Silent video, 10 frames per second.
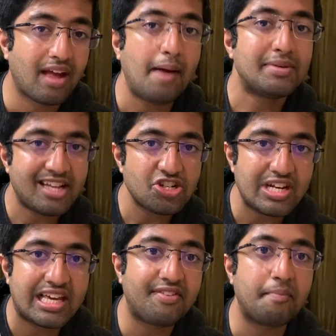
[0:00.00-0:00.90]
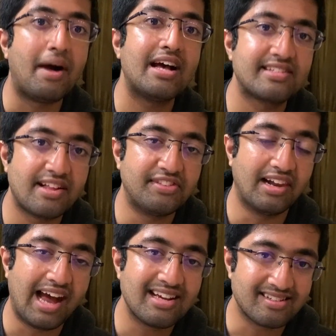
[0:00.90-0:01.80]
I'm essentially giving myself the
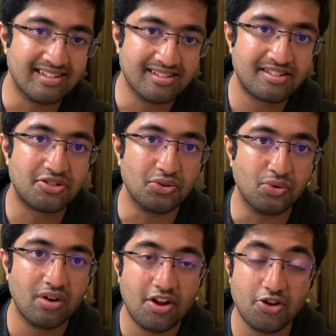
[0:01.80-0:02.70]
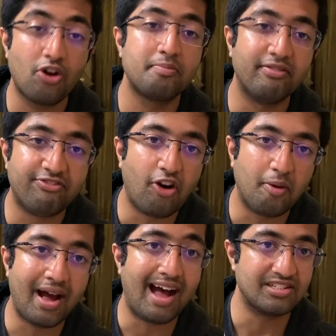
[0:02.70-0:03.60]
license to not
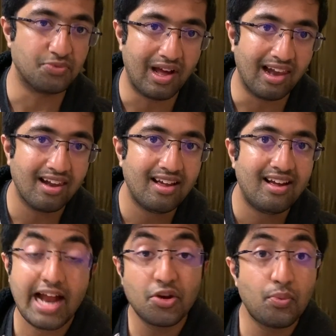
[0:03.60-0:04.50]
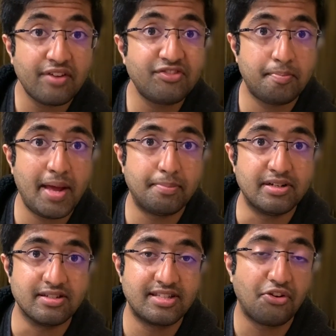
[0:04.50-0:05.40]
perform as well. And in one of the
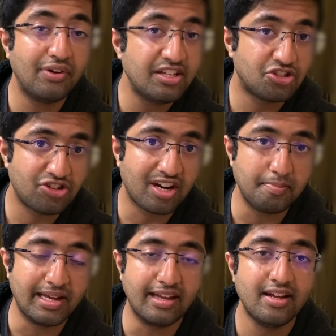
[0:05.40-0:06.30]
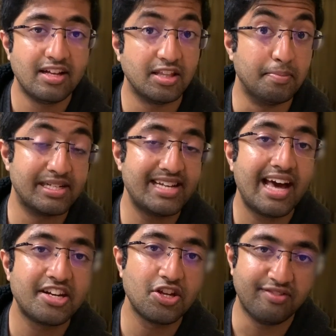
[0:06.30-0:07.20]
papers that really struck me, The
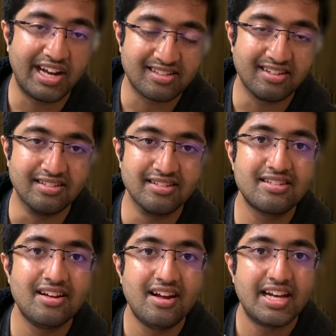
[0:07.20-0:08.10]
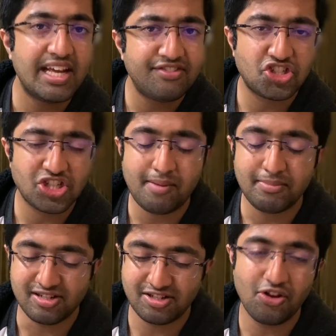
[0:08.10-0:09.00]
Mundanity of Excellence, David
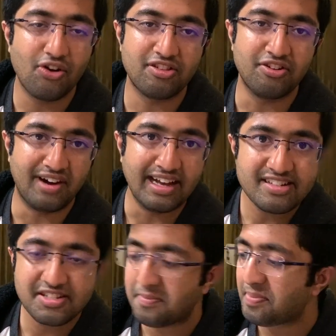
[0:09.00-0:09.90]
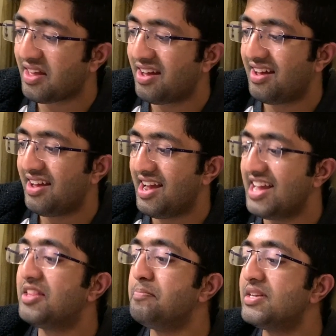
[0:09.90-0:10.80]
Chambliss, the author, writes,
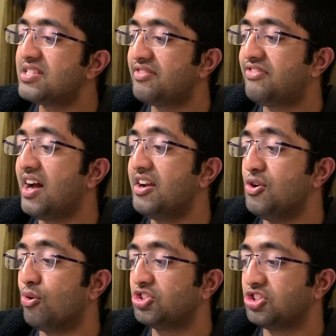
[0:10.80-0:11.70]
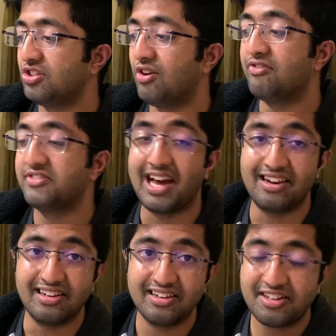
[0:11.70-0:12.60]
"In the mystified notion of
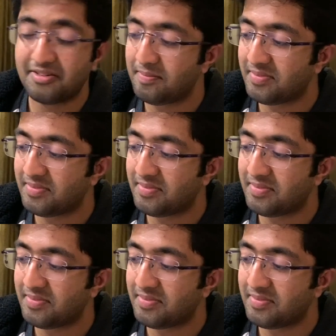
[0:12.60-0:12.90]
talent,